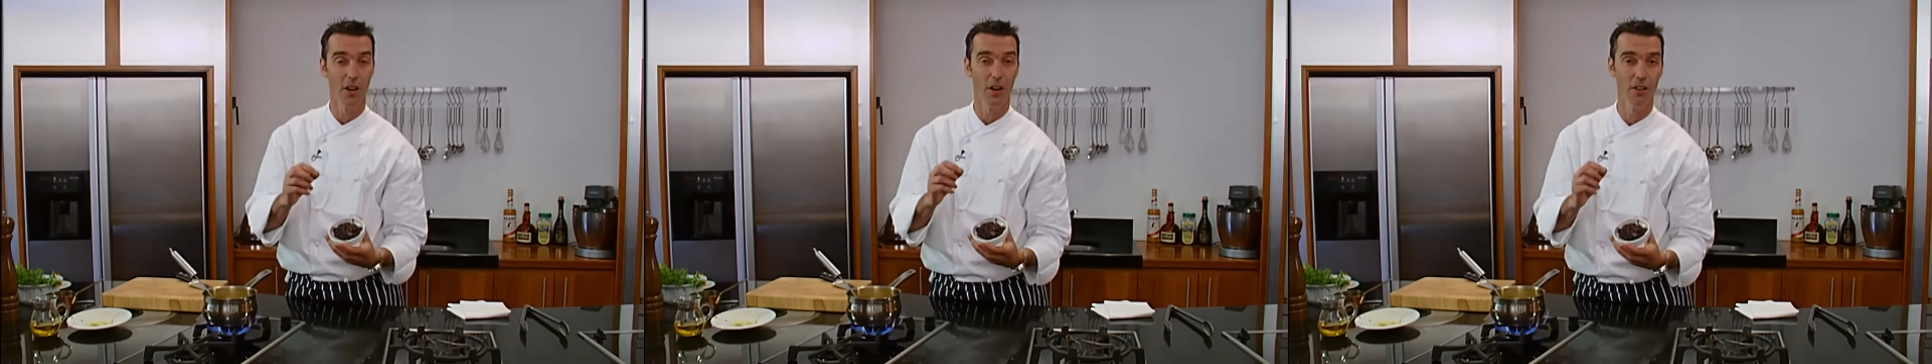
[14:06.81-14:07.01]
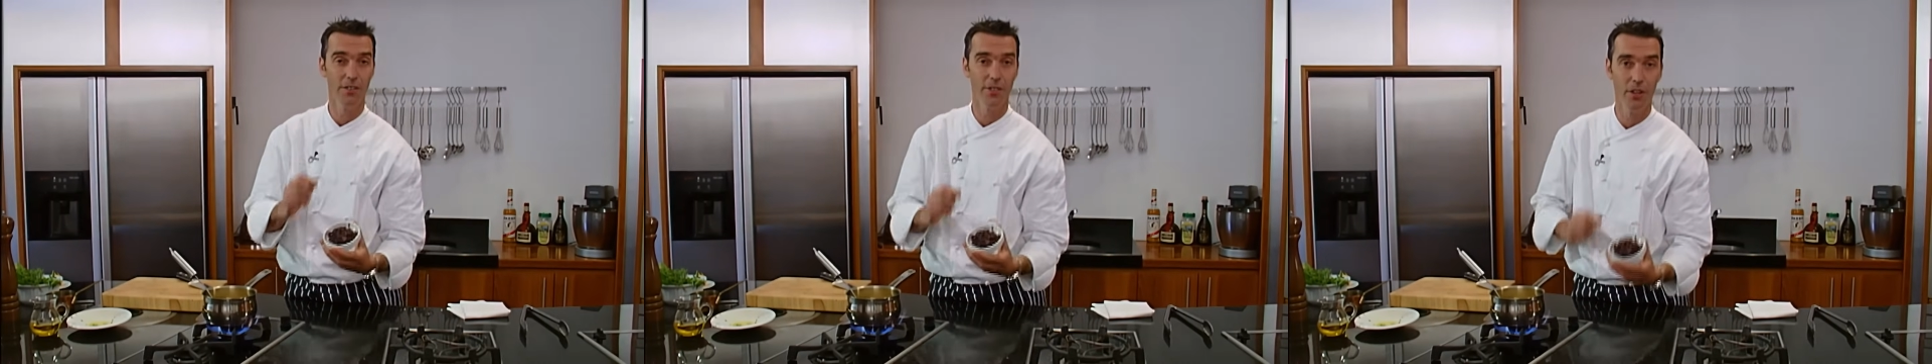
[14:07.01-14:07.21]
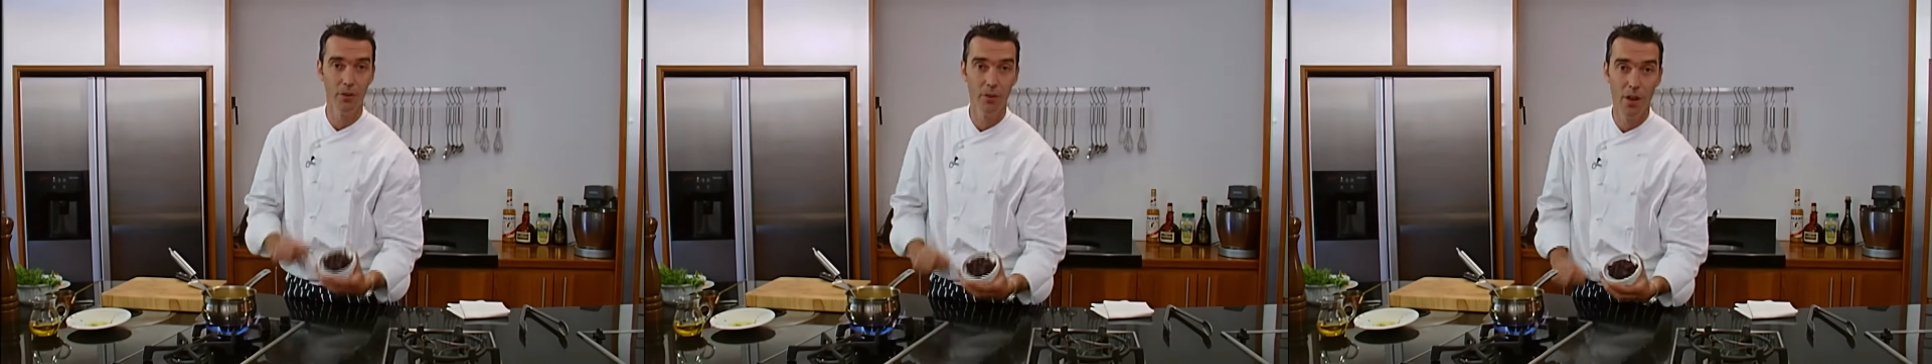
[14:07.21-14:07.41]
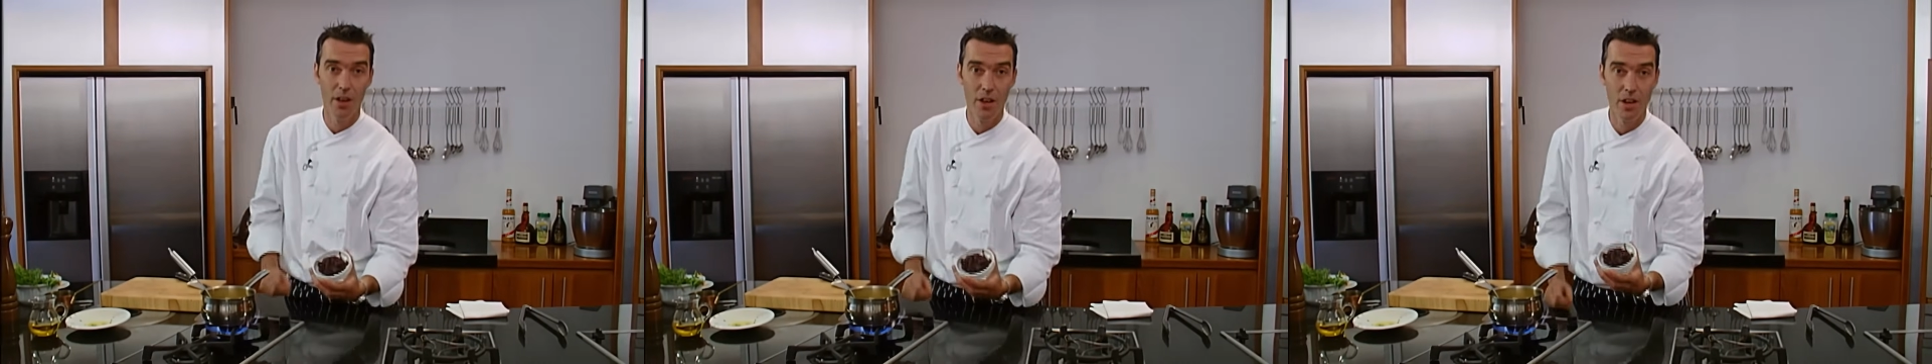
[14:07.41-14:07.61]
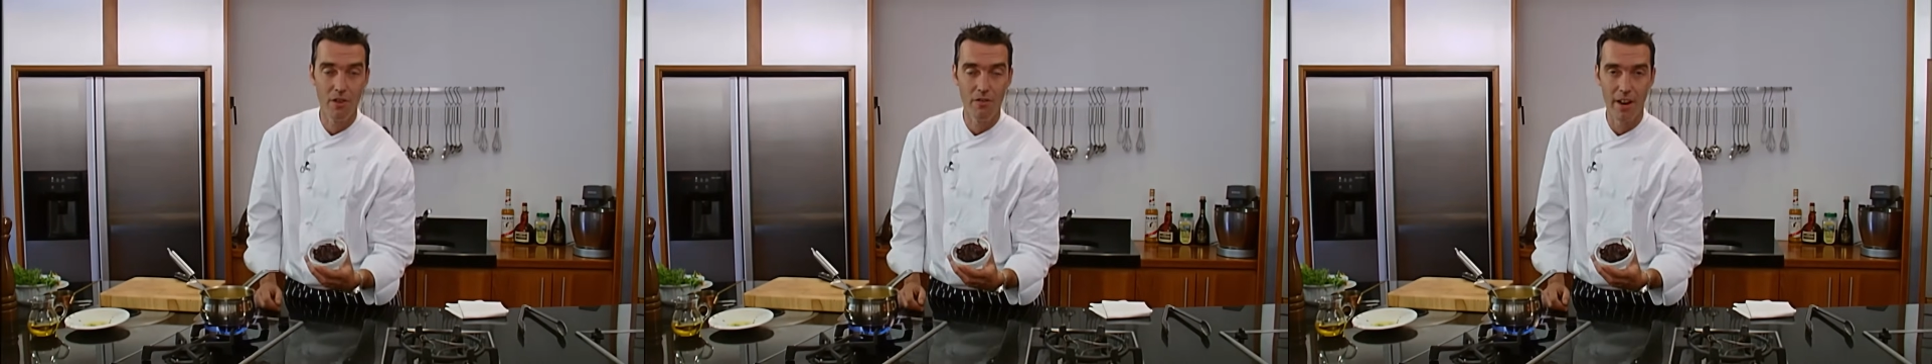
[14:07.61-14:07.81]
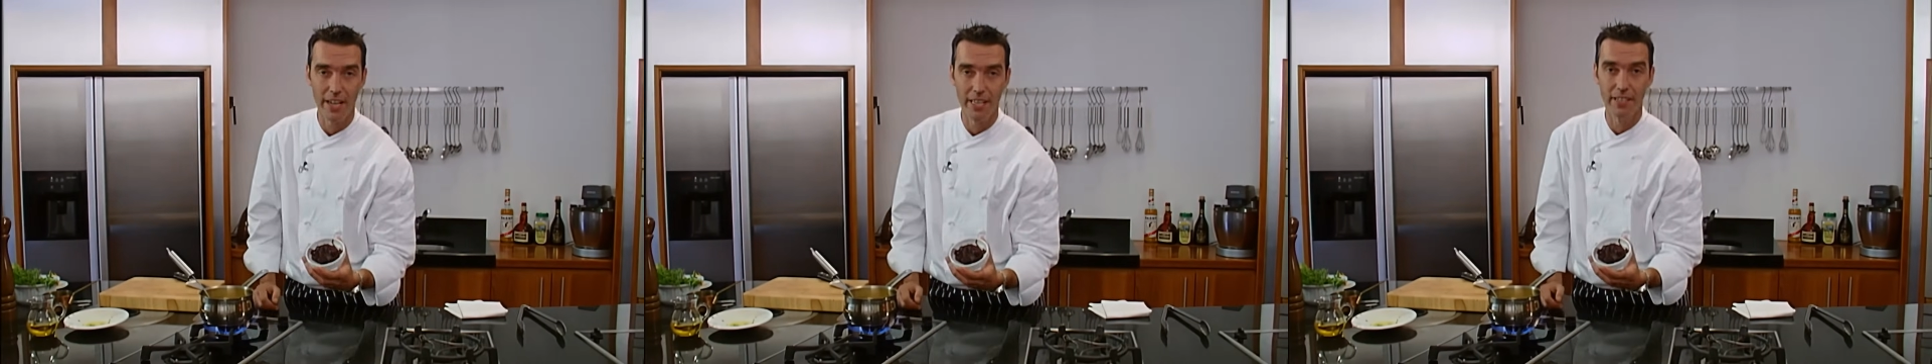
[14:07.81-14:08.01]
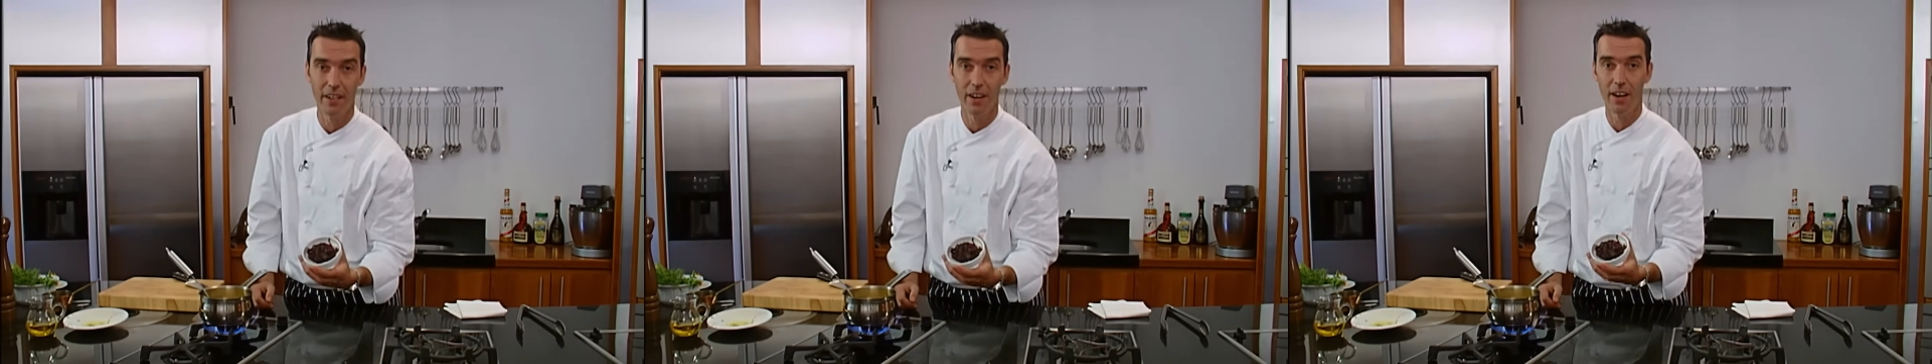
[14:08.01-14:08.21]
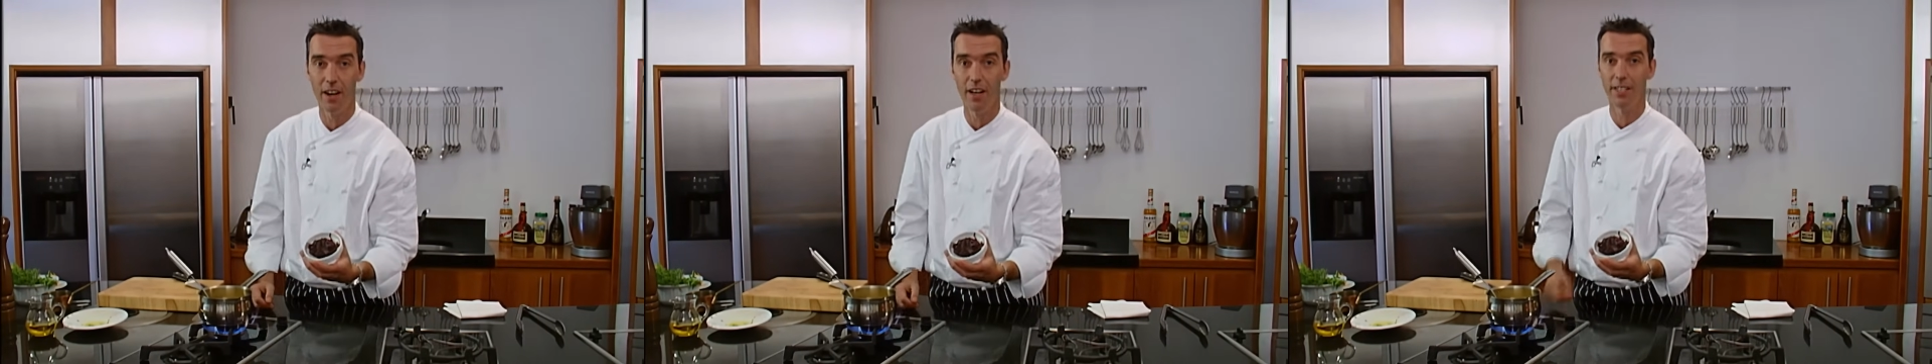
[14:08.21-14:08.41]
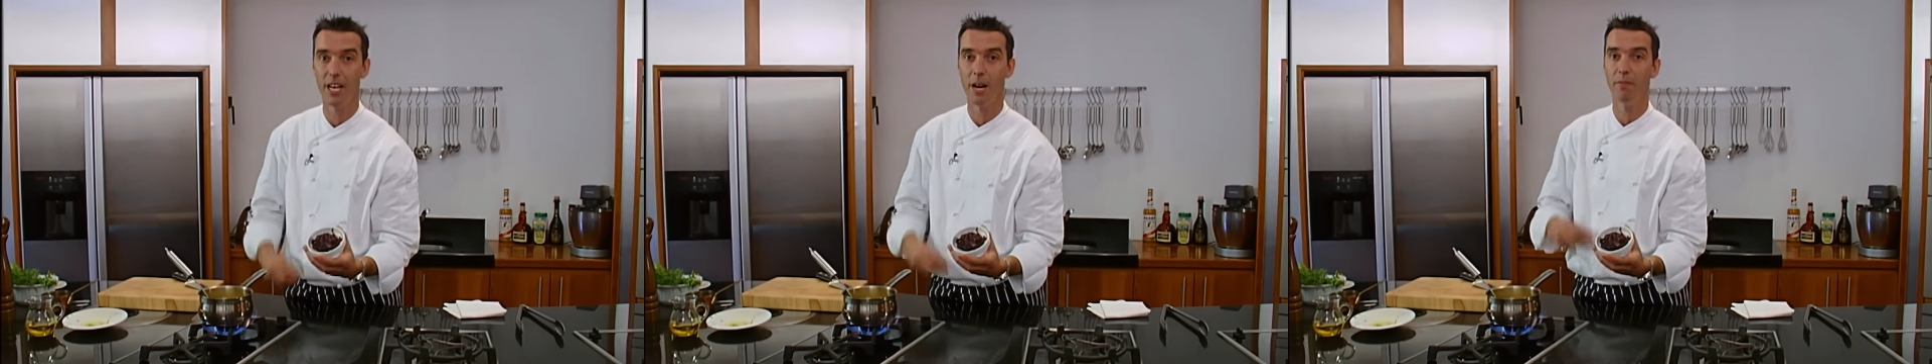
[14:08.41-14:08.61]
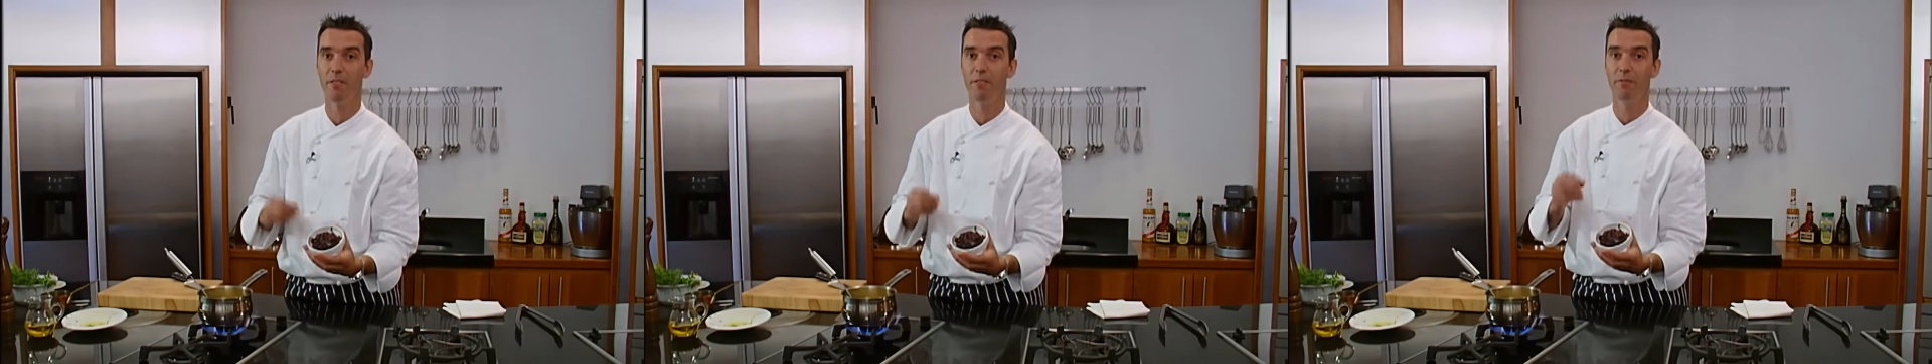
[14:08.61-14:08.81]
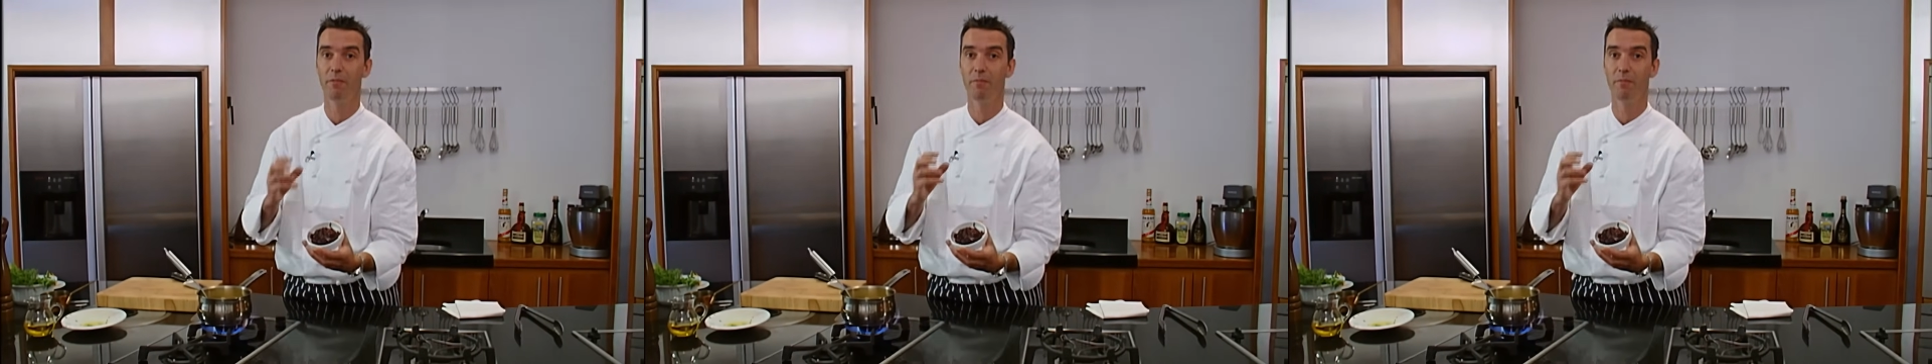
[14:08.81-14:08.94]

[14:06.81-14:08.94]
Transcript: also great on top of